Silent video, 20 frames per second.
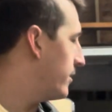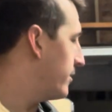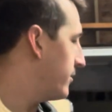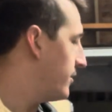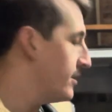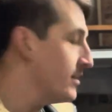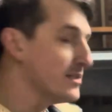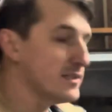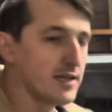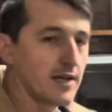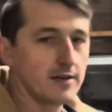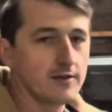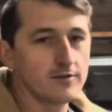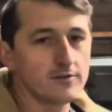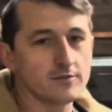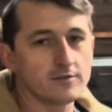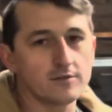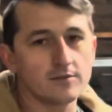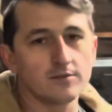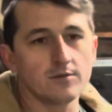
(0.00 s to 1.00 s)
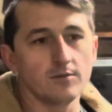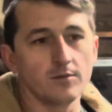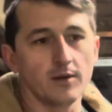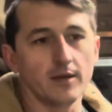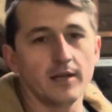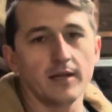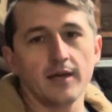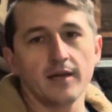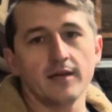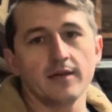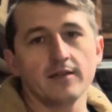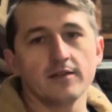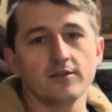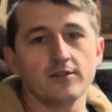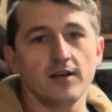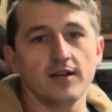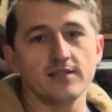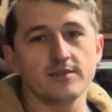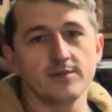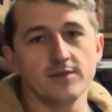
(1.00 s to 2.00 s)
heat cycles, when I get the
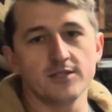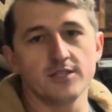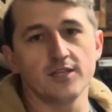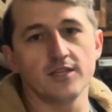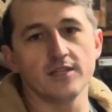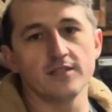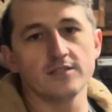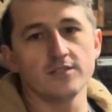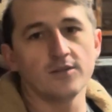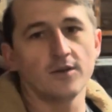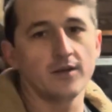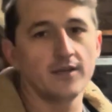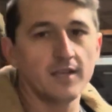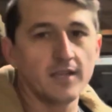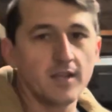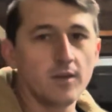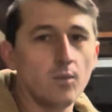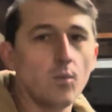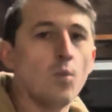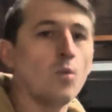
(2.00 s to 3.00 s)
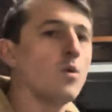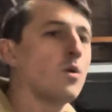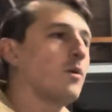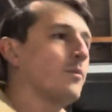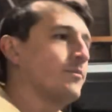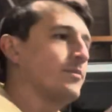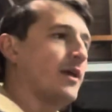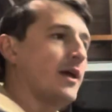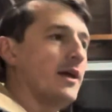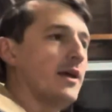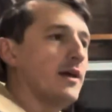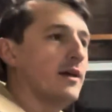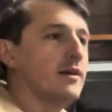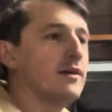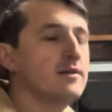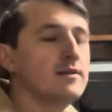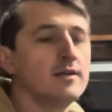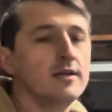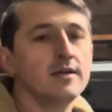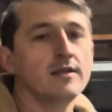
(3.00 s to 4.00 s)
transmission in, so I can get it warm, take it
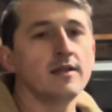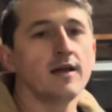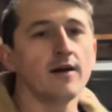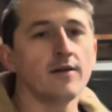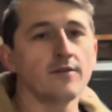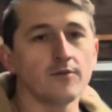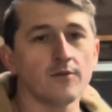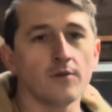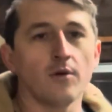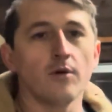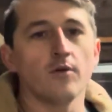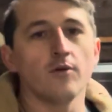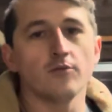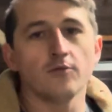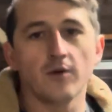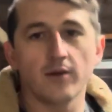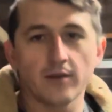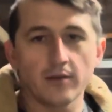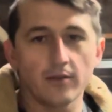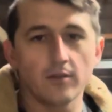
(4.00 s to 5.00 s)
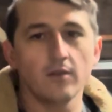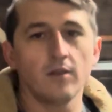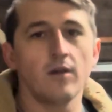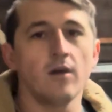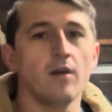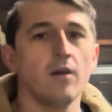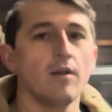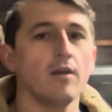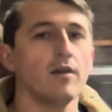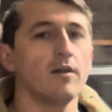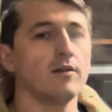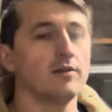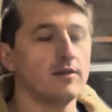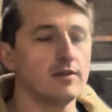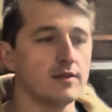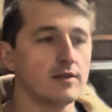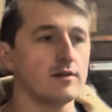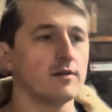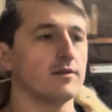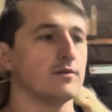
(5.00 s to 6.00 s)
down the road, run it a little hard, get
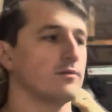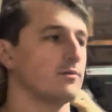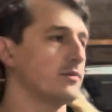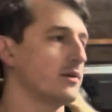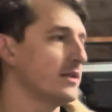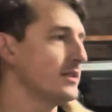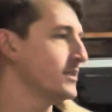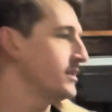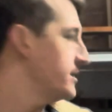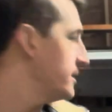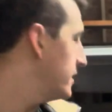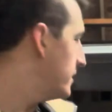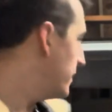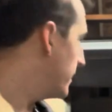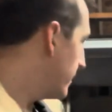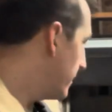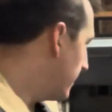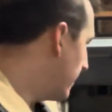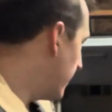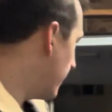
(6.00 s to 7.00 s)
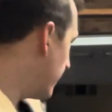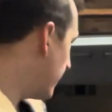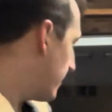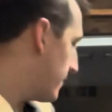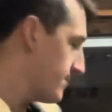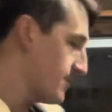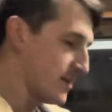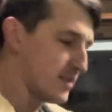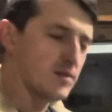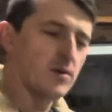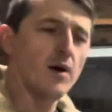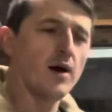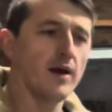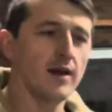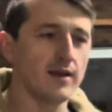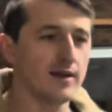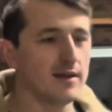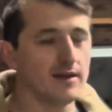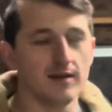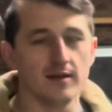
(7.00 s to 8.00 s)
the ring seated. That's why
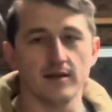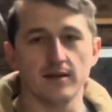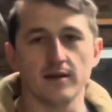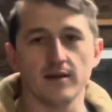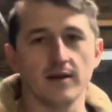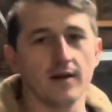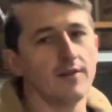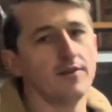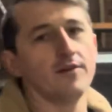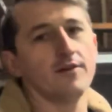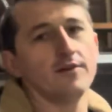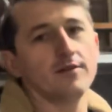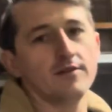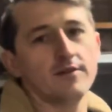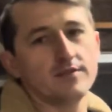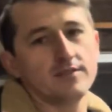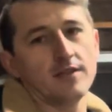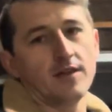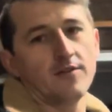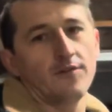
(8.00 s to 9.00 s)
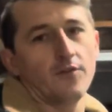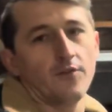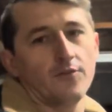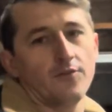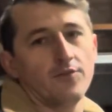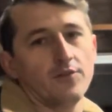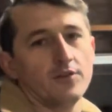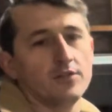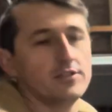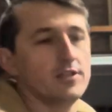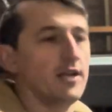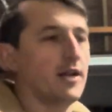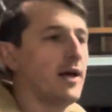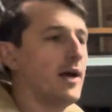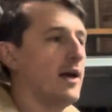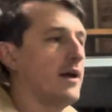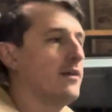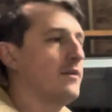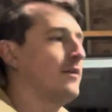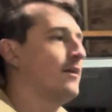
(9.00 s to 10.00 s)
in the cell phone footage that I
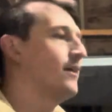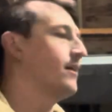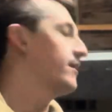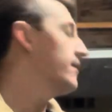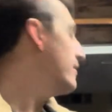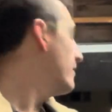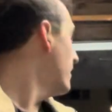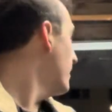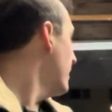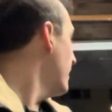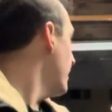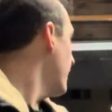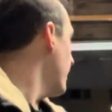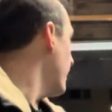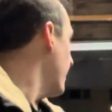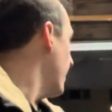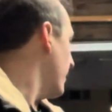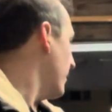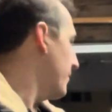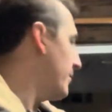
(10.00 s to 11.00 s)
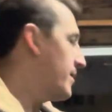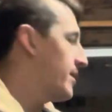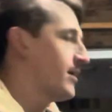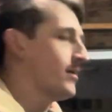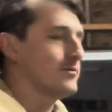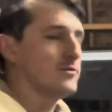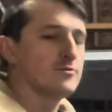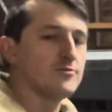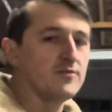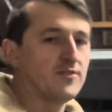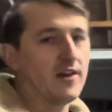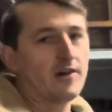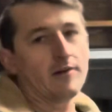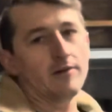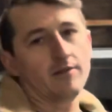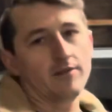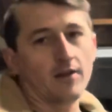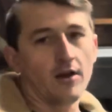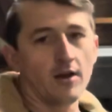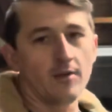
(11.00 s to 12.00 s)
had there, I was varying
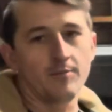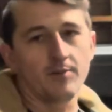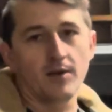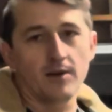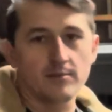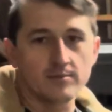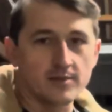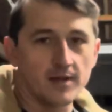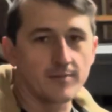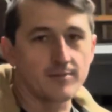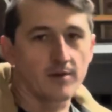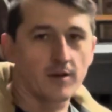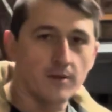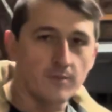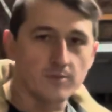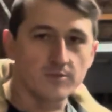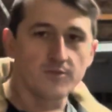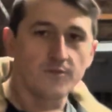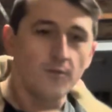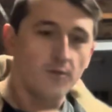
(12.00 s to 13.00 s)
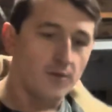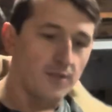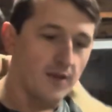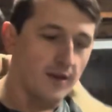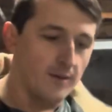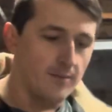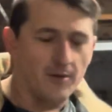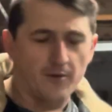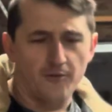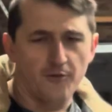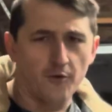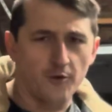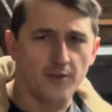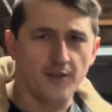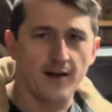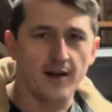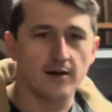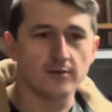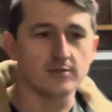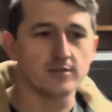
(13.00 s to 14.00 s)
the RPMs up to almost about
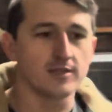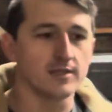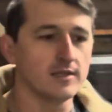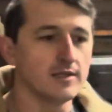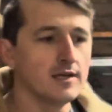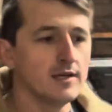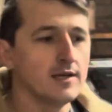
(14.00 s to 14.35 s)
4,000,